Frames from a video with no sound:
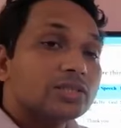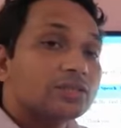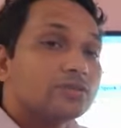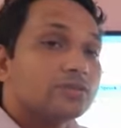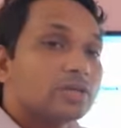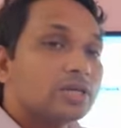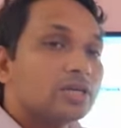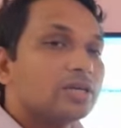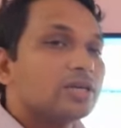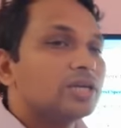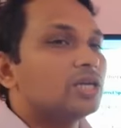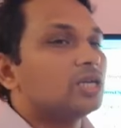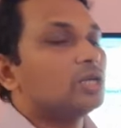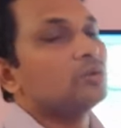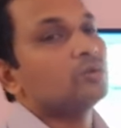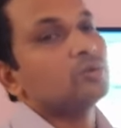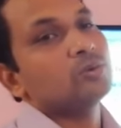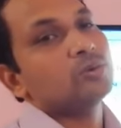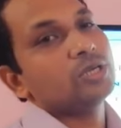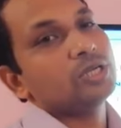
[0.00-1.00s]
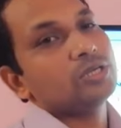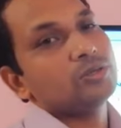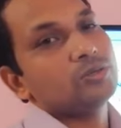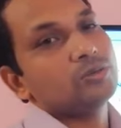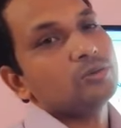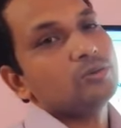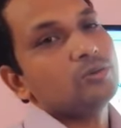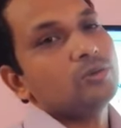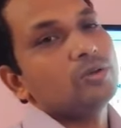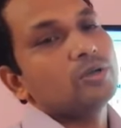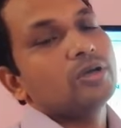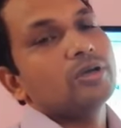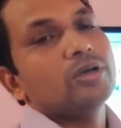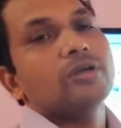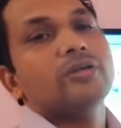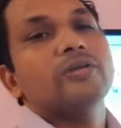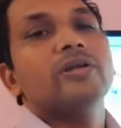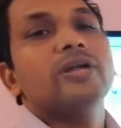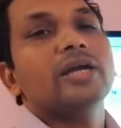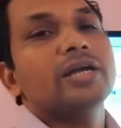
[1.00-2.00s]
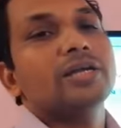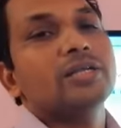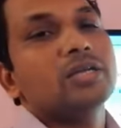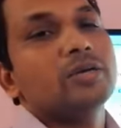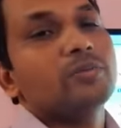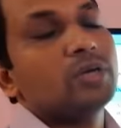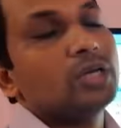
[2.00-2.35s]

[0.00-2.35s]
etc., you no need to rewrite